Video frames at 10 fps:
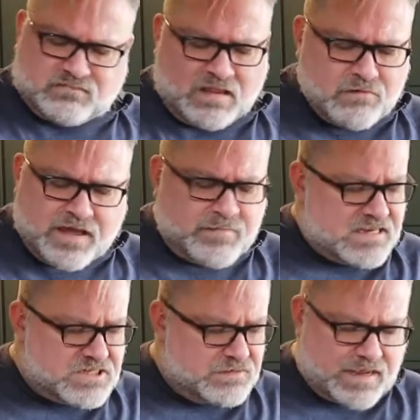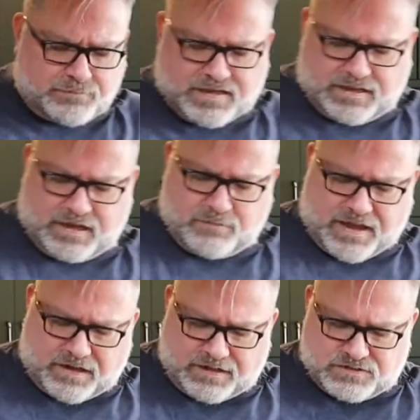without being too damn picky
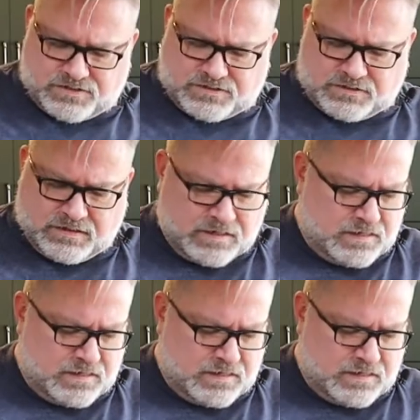about it, just